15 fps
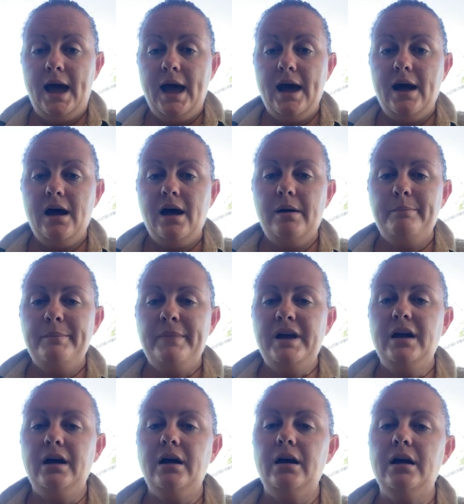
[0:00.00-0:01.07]

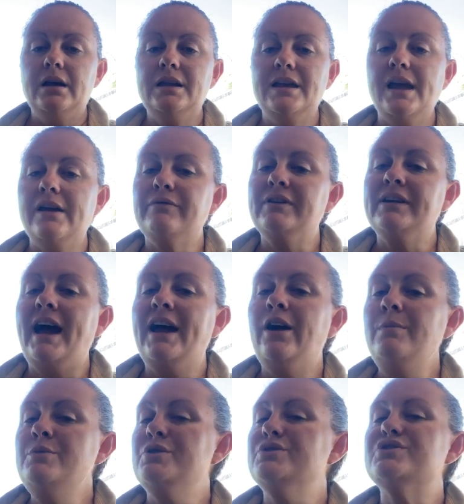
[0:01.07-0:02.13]
Yeah, Renee,
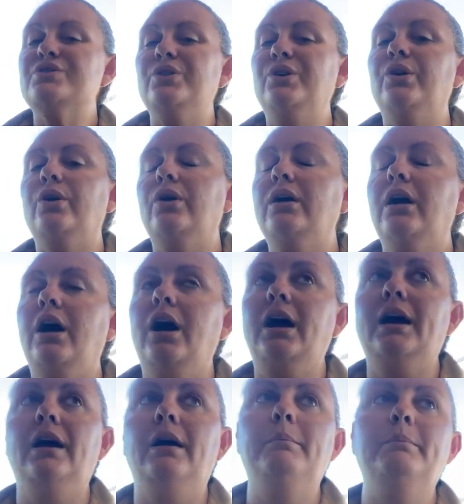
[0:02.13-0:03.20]
I'm not sure.
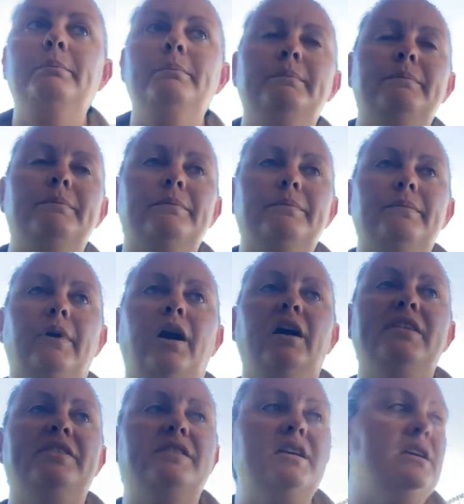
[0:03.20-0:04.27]

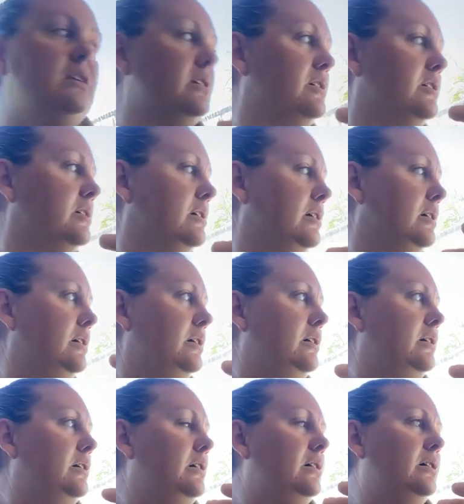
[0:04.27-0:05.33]
I think
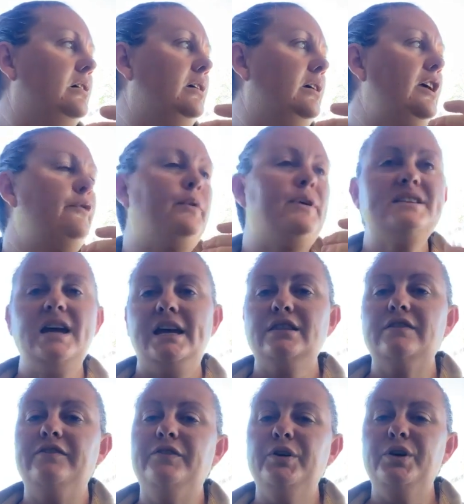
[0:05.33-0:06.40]
if we take
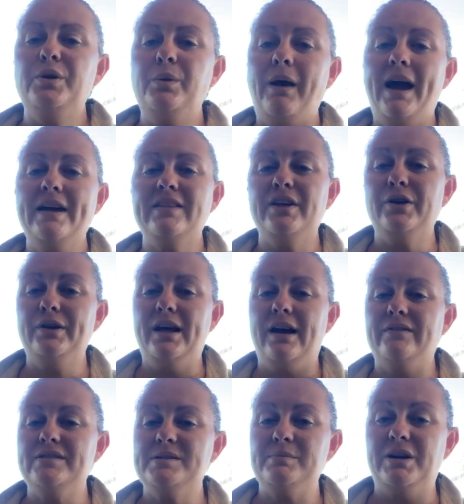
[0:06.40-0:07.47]
the food away, they don't
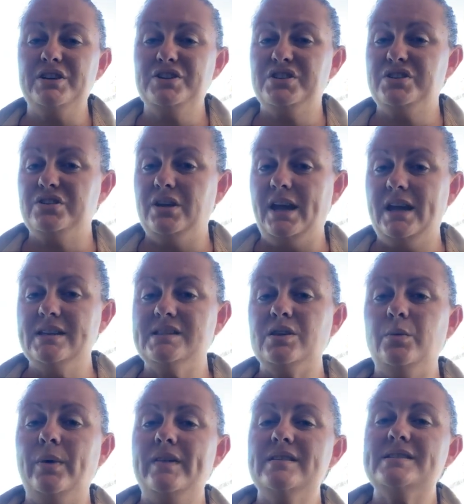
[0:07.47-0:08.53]
have as much to eat.
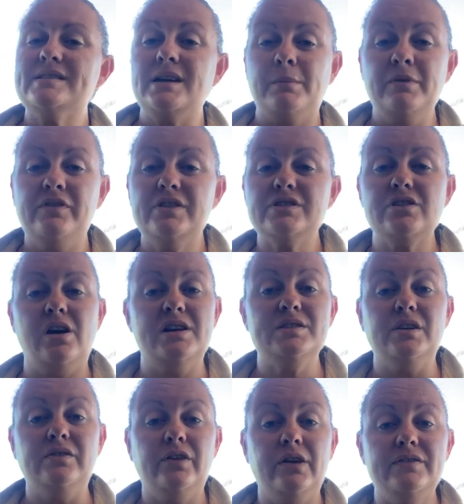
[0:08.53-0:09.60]
So whether some of it
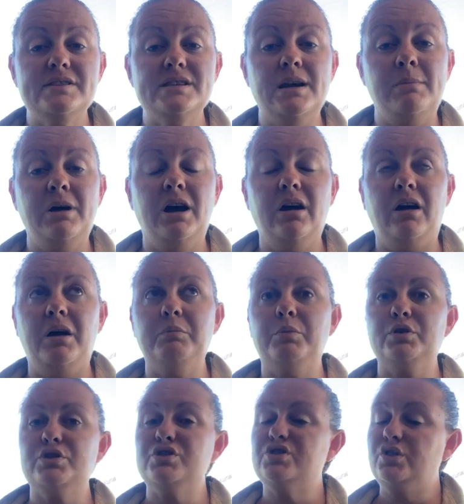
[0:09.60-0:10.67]
dies off over summer, I
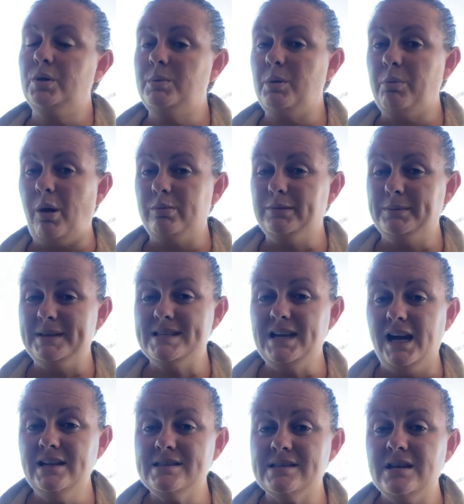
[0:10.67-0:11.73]
would assume it probably
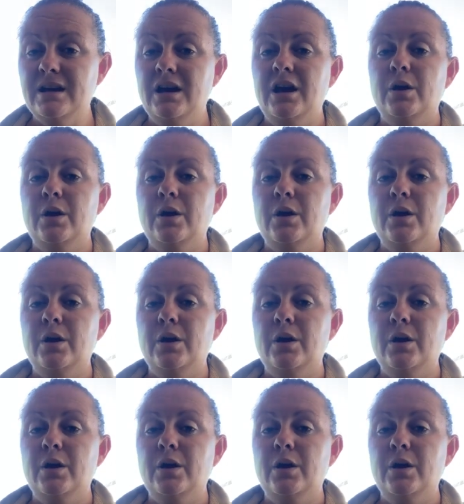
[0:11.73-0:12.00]
does,